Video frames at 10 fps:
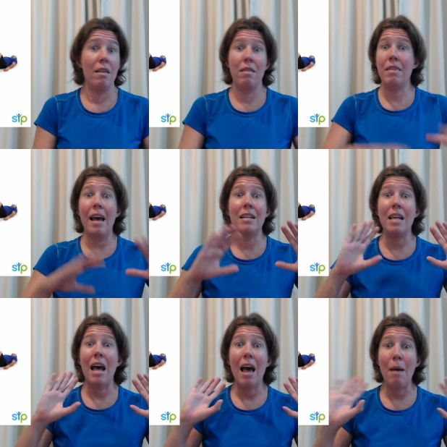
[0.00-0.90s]
they're as
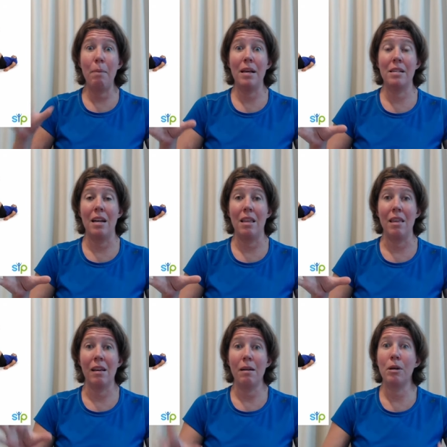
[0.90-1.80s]
happy as
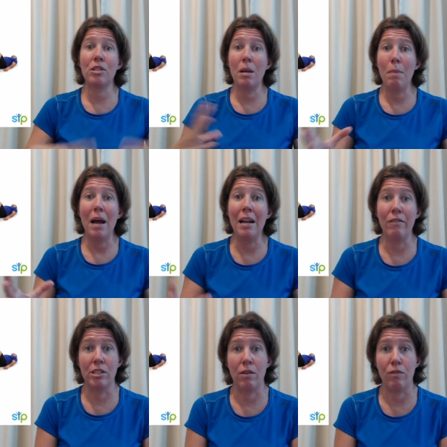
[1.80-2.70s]
anything because their pain
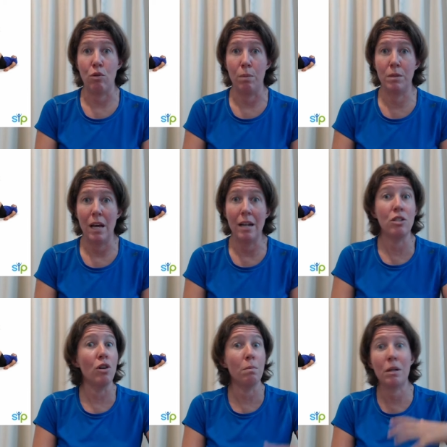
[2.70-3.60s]
levels have dropped. And it's
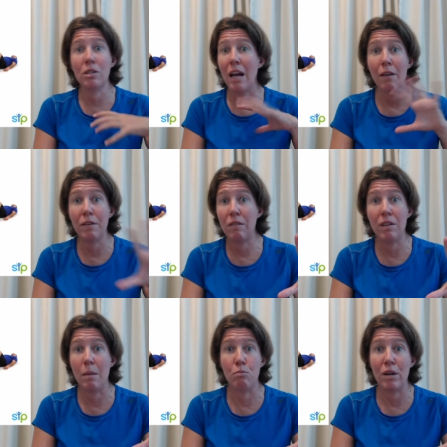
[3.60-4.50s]
not because I've given
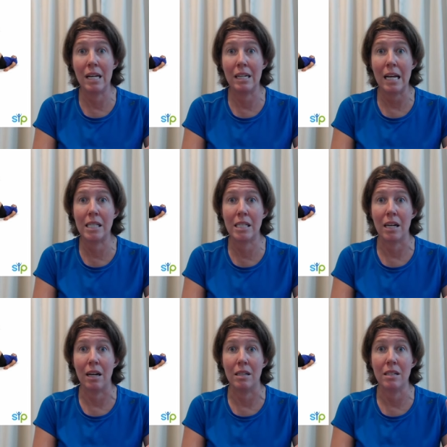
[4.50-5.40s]
them brilliant
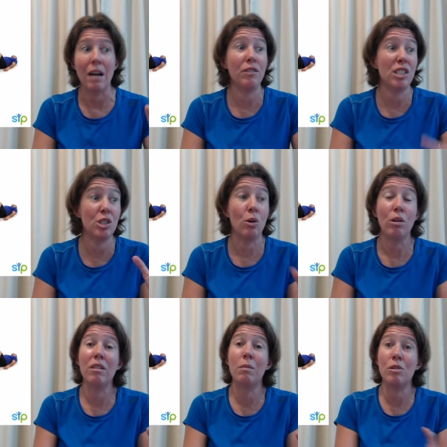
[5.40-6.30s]
exercises. I've just
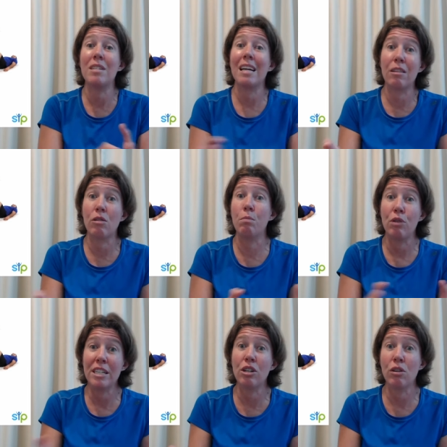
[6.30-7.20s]
told them to take the
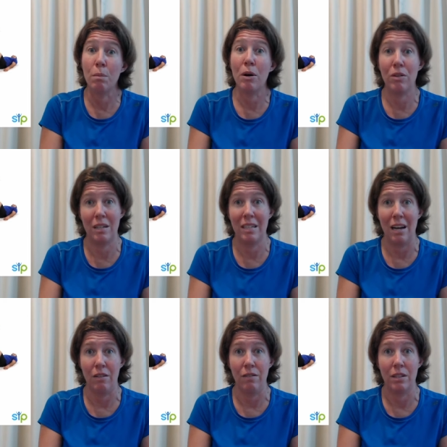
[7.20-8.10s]
compression component
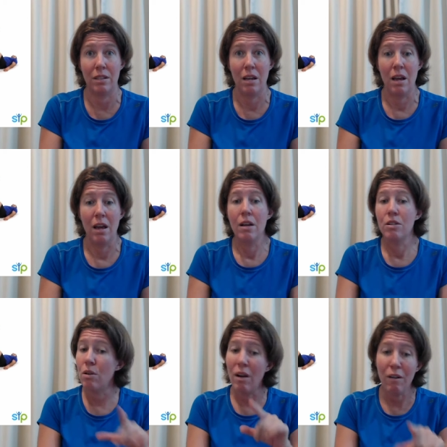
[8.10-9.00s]
out of it.
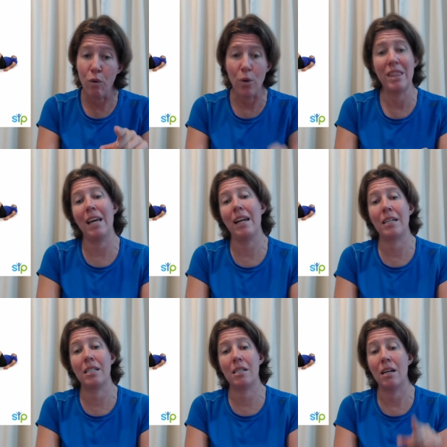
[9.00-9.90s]
So avoid that
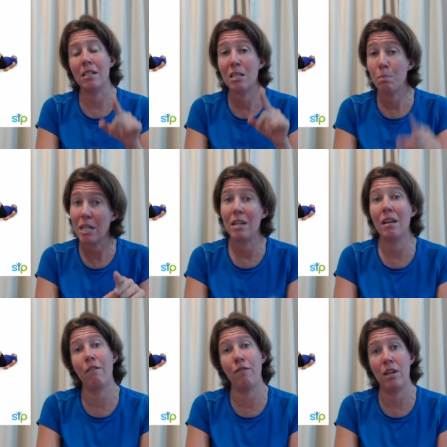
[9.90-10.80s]
exercise, especially in
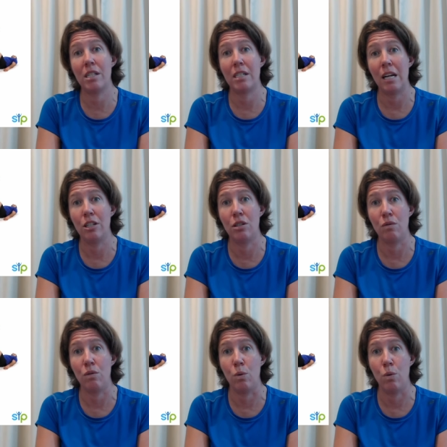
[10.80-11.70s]
the first stages
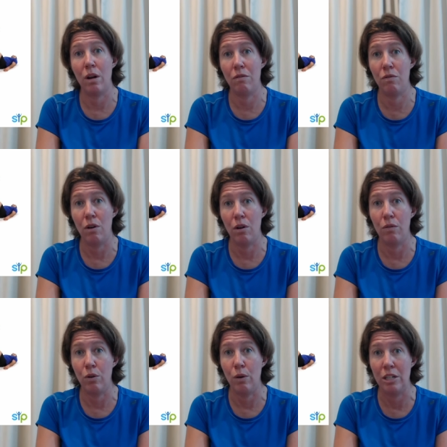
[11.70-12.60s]
of your
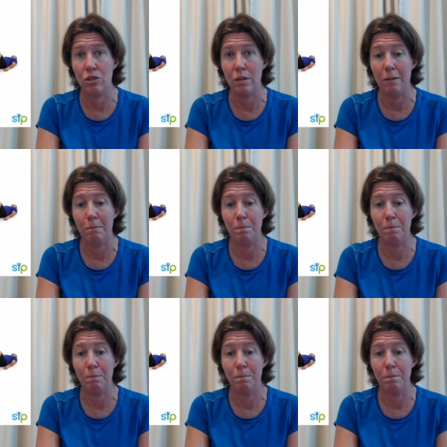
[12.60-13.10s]
injury.